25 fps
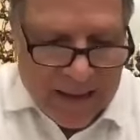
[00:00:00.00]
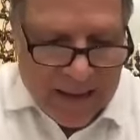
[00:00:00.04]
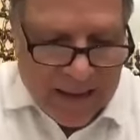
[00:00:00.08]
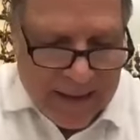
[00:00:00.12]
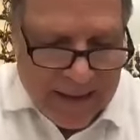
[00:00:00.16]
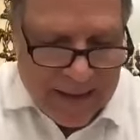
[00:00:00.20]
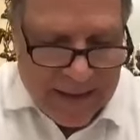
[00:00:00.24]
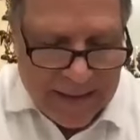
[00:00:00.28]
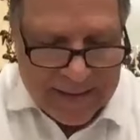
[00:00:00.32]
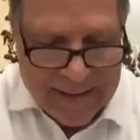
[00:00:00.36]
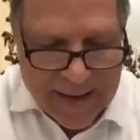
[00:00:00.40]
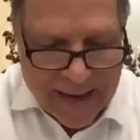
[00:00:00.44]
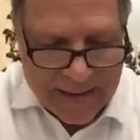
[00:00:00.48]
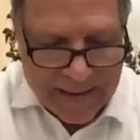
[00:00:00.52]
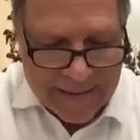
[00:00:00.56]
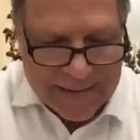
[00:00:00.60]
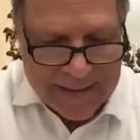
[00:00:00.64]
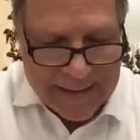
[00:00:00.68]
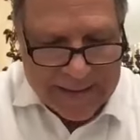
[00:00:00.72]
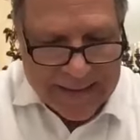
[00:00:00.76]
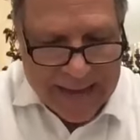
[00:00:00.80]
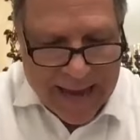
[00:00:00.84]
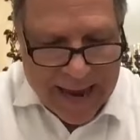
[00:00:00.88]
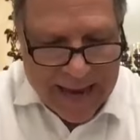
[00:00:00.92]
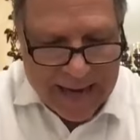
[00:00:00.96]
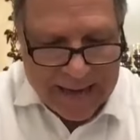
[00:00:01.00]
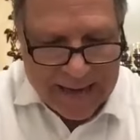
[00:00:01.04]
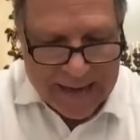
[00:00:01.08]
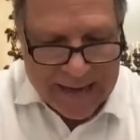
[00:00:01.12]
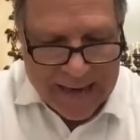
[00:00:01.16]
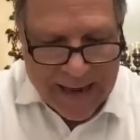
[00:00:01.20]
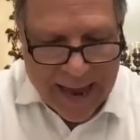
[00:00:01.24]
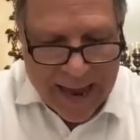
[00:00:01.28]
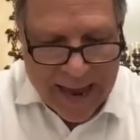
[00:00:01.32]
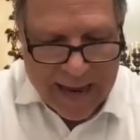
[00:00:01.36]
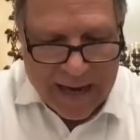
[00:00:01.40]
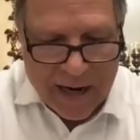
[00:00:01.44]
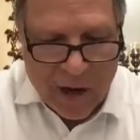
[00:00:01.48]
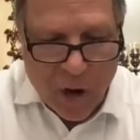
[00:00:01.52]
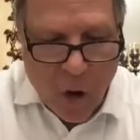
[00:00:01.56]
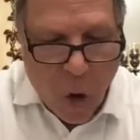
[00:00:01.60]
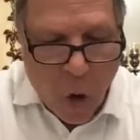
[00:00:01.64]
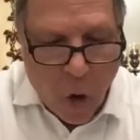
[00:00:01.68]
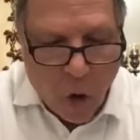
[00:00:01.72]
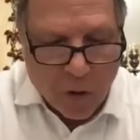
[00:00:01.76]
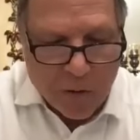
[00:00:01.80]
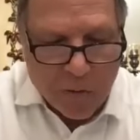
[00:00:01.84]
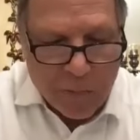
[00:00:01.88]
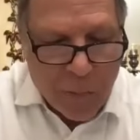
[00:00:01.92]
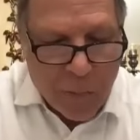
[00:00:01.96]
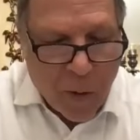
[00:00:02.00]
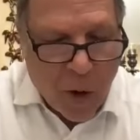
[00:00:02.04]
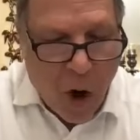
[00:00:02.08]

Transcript: he designated a gold